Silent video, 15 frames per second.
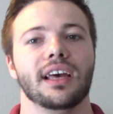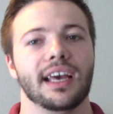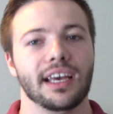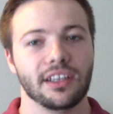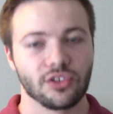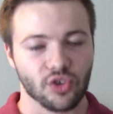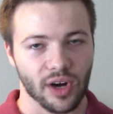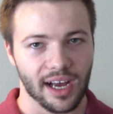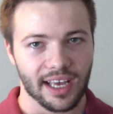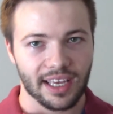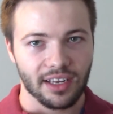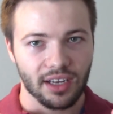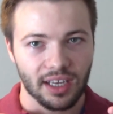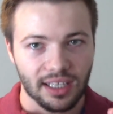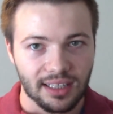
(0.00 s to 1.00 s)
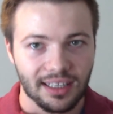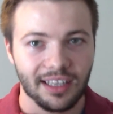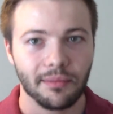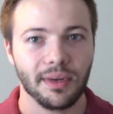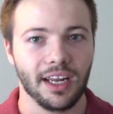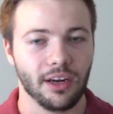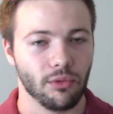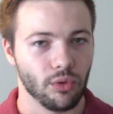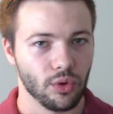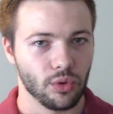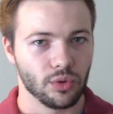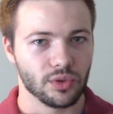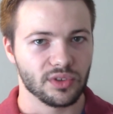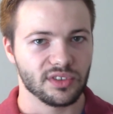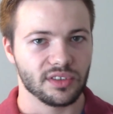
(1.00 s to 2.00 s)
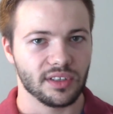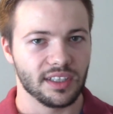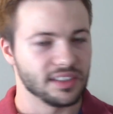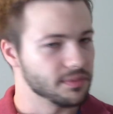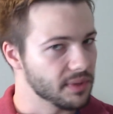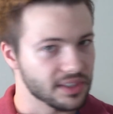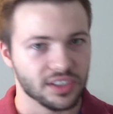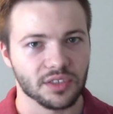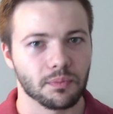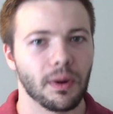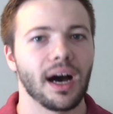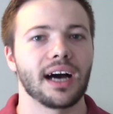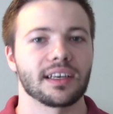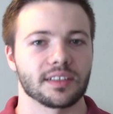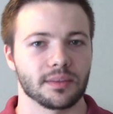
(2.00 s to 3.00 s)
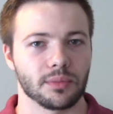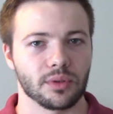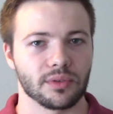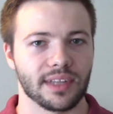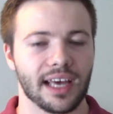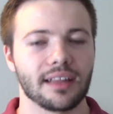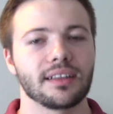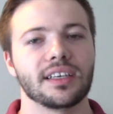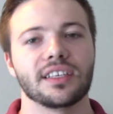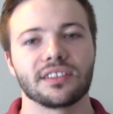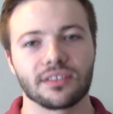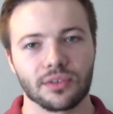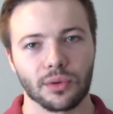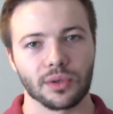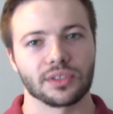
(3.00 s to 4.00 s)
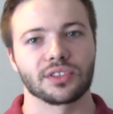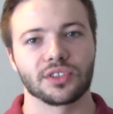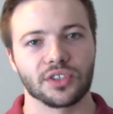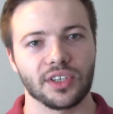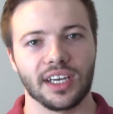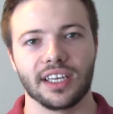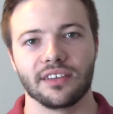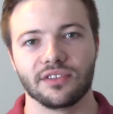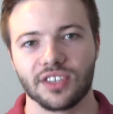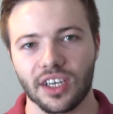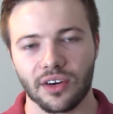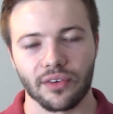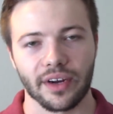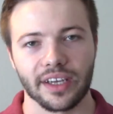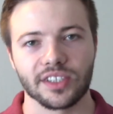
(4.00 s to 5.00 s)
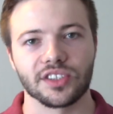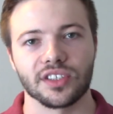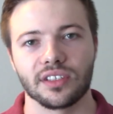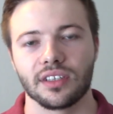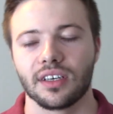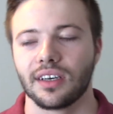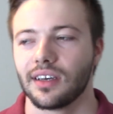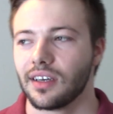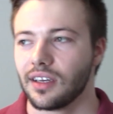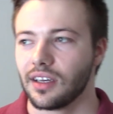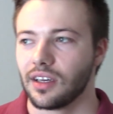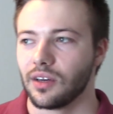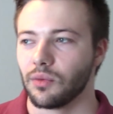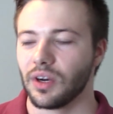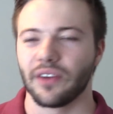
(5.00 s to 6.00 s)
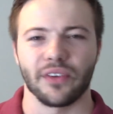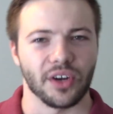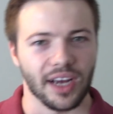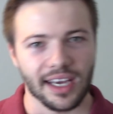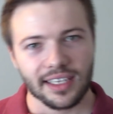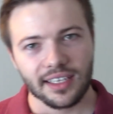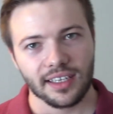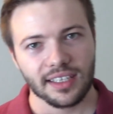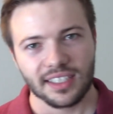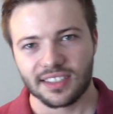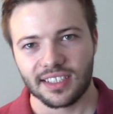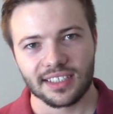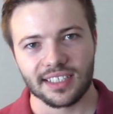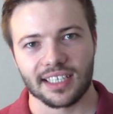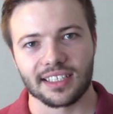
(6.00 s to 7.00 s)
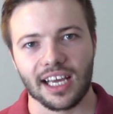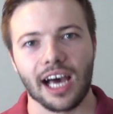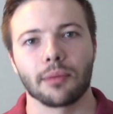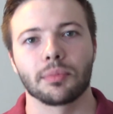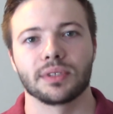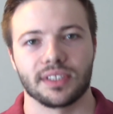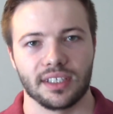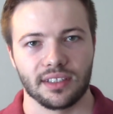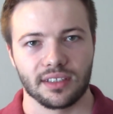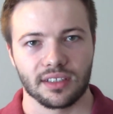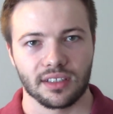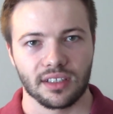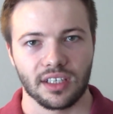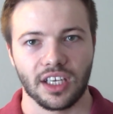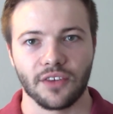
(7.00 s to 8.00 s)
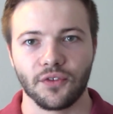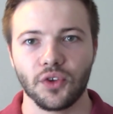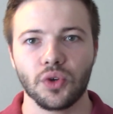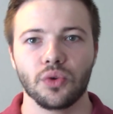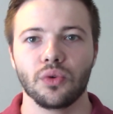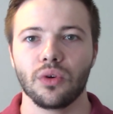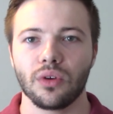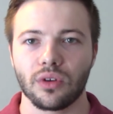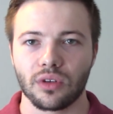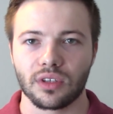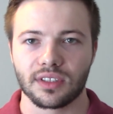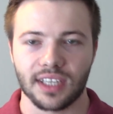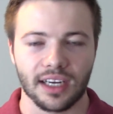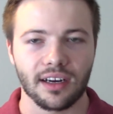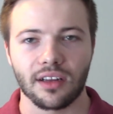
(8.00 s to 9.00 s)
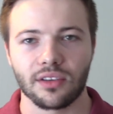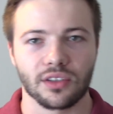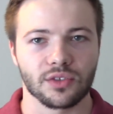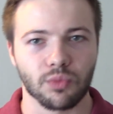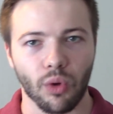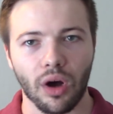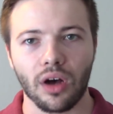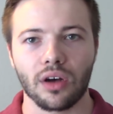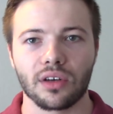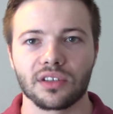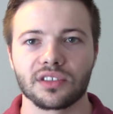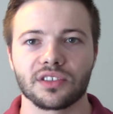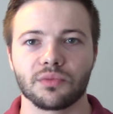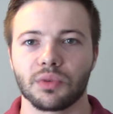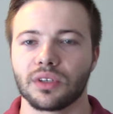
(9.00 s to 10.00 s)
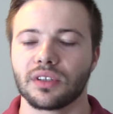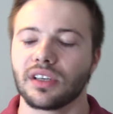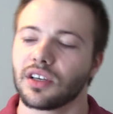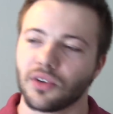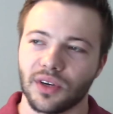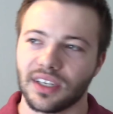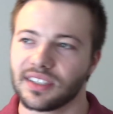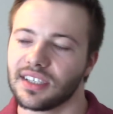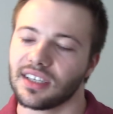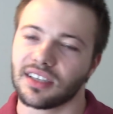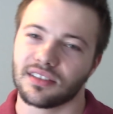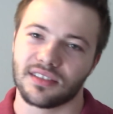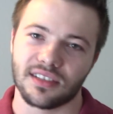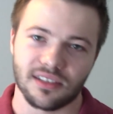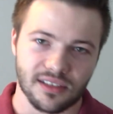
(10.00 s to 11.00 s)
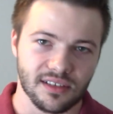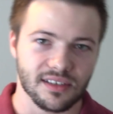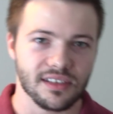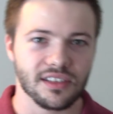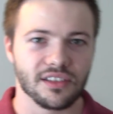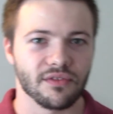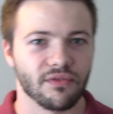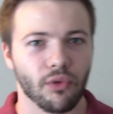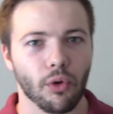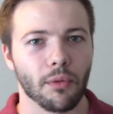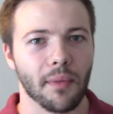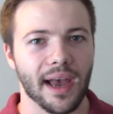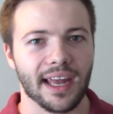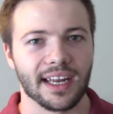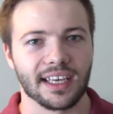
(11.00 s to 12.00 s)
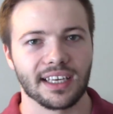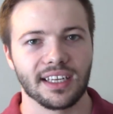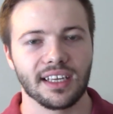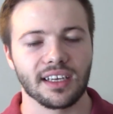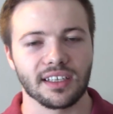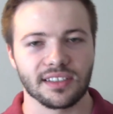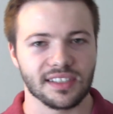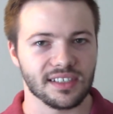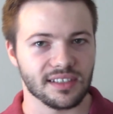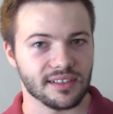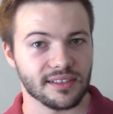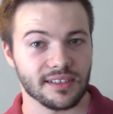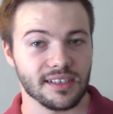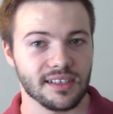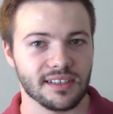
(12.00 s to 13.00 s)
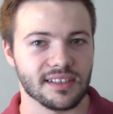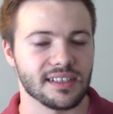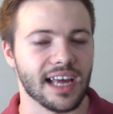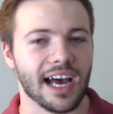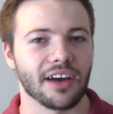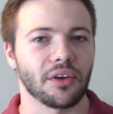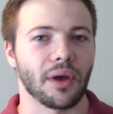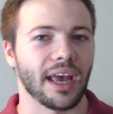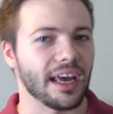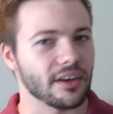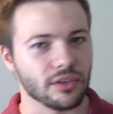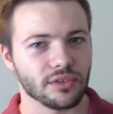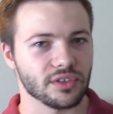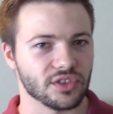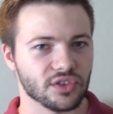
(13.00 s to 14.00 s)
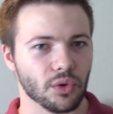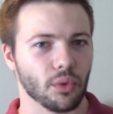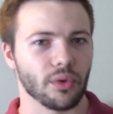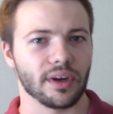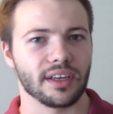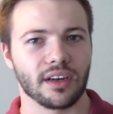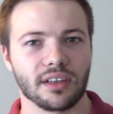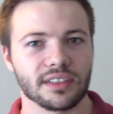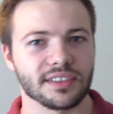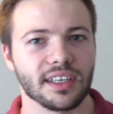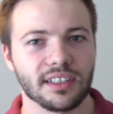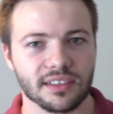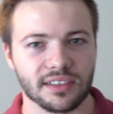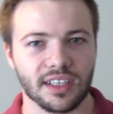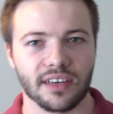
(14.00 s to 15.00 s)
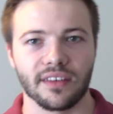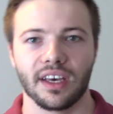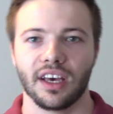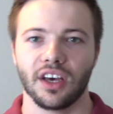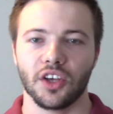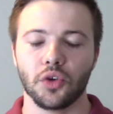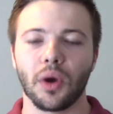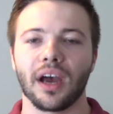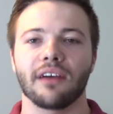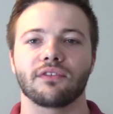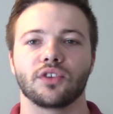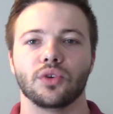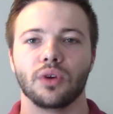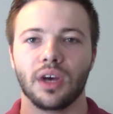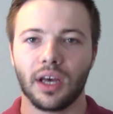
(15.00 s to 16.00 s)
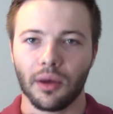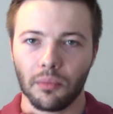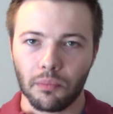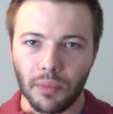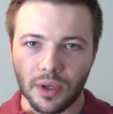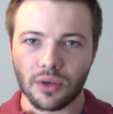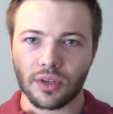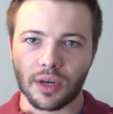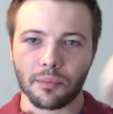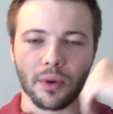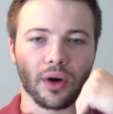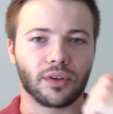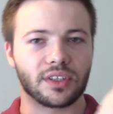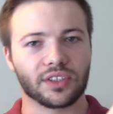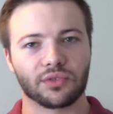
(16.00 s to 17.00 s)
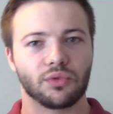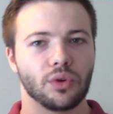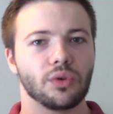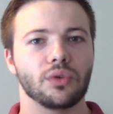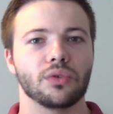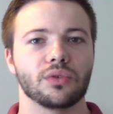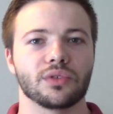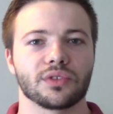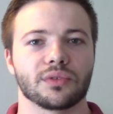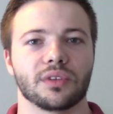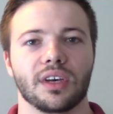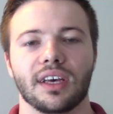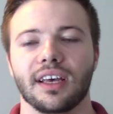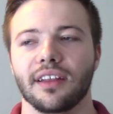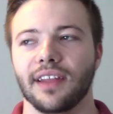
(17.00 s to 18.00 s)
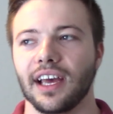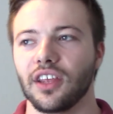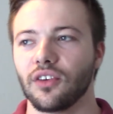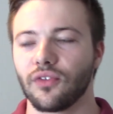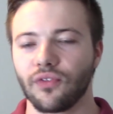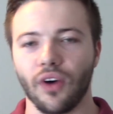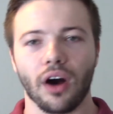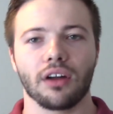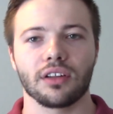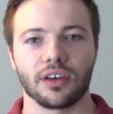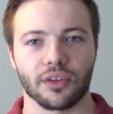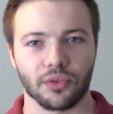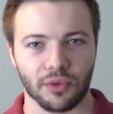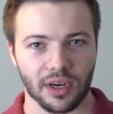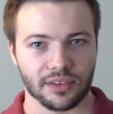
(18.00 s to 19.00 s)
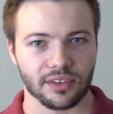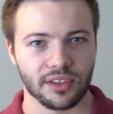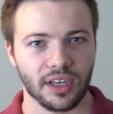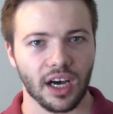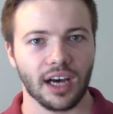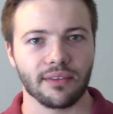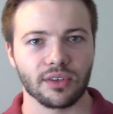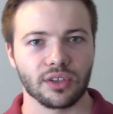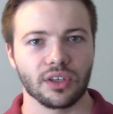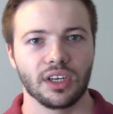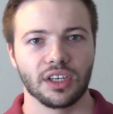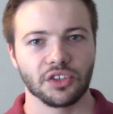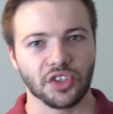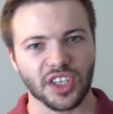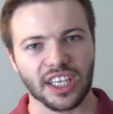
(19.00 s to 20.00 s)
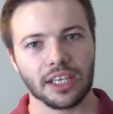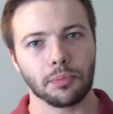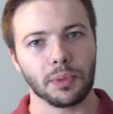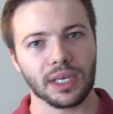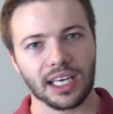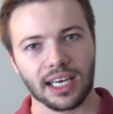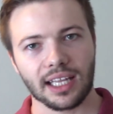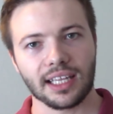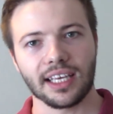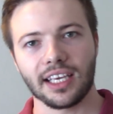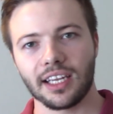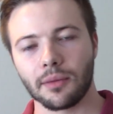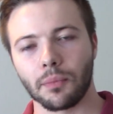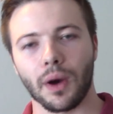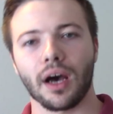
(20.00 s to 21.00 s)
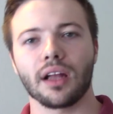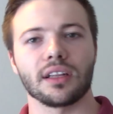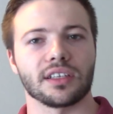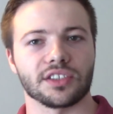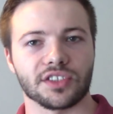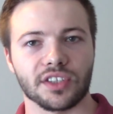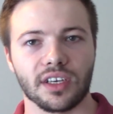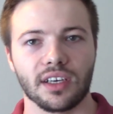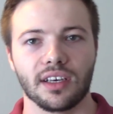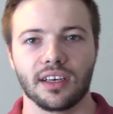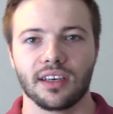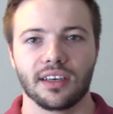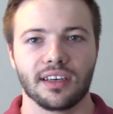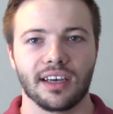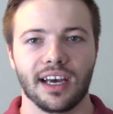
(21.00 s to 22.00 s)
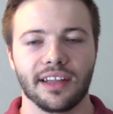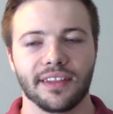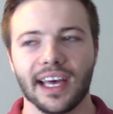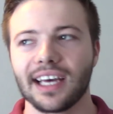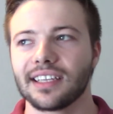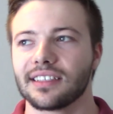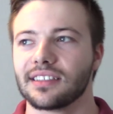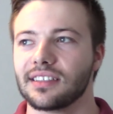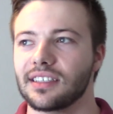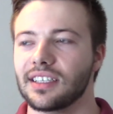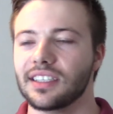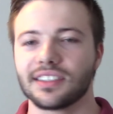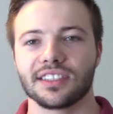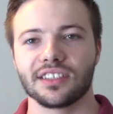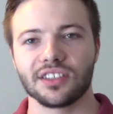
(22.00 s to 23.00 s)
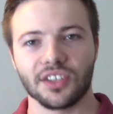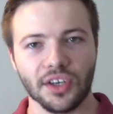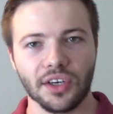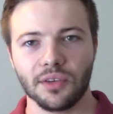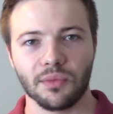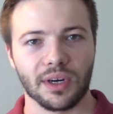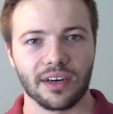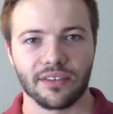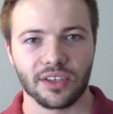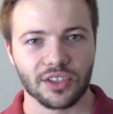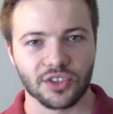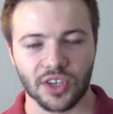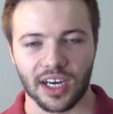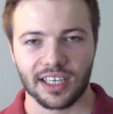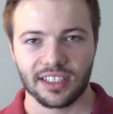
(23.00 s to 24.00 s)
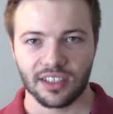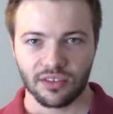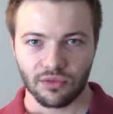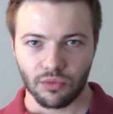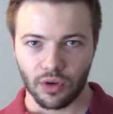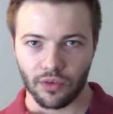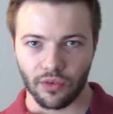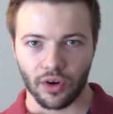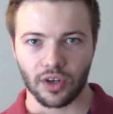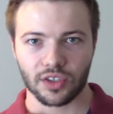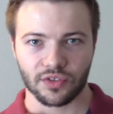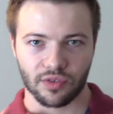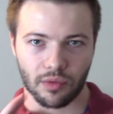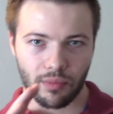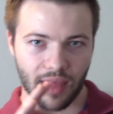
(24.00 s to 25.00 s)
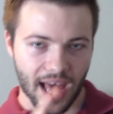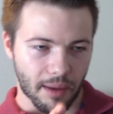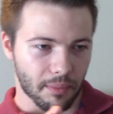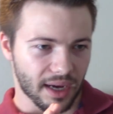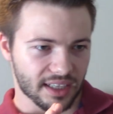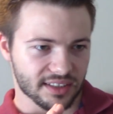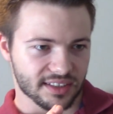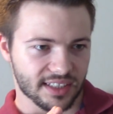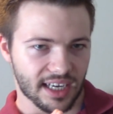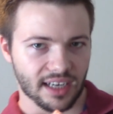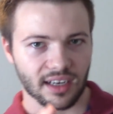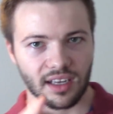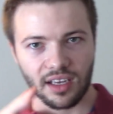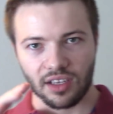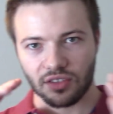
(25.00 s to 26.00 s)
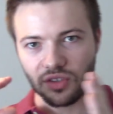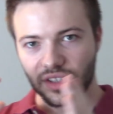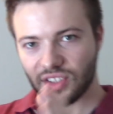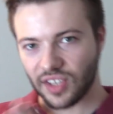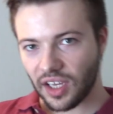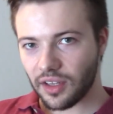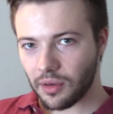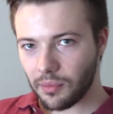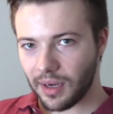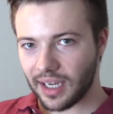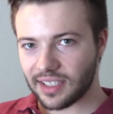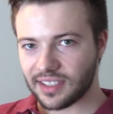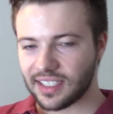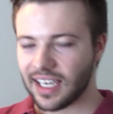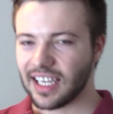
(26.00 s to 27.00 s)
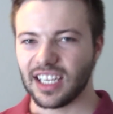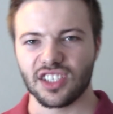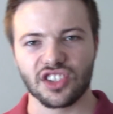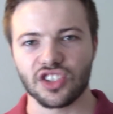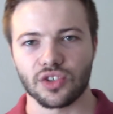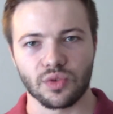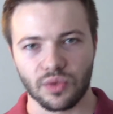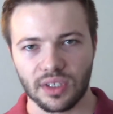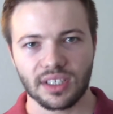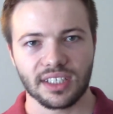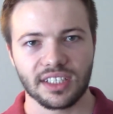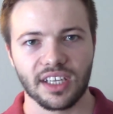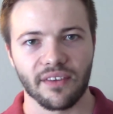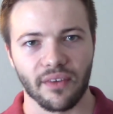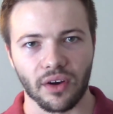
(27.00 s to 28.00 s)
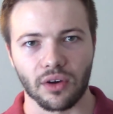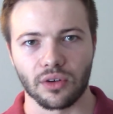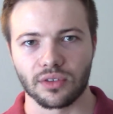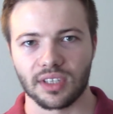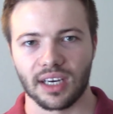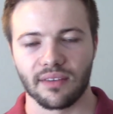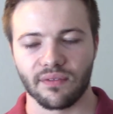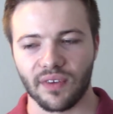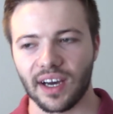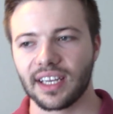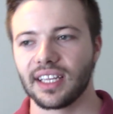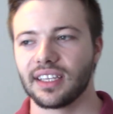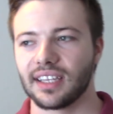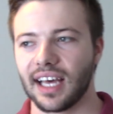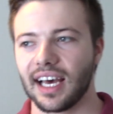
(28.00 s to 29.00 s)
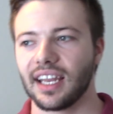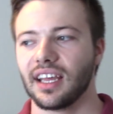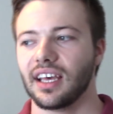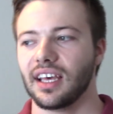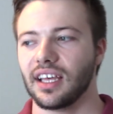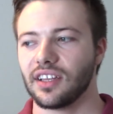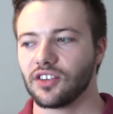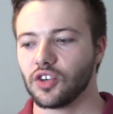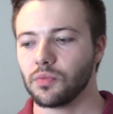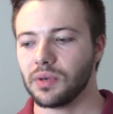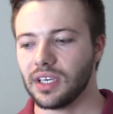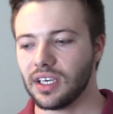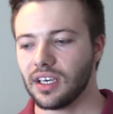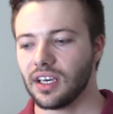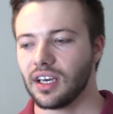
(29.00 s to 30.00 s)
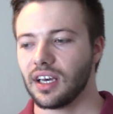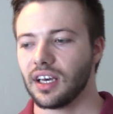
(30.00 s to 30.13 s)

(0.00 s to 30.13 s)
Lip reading: and try and eliminate rules as much as possible. That leads towards creative generation. Whenever you're editing, it's the exact opposite. If you tear down those walls, well, it creates inconsistencies in formatting and inconsistencies in how you handle the story and all this other stuff. You have to build up all these rules that you follow throughout the novel to keep it clean and polished. And that isn't good whenever you're trying to reverse from that mindset to this other mindset. It's just really difficult. I'm finding that to be,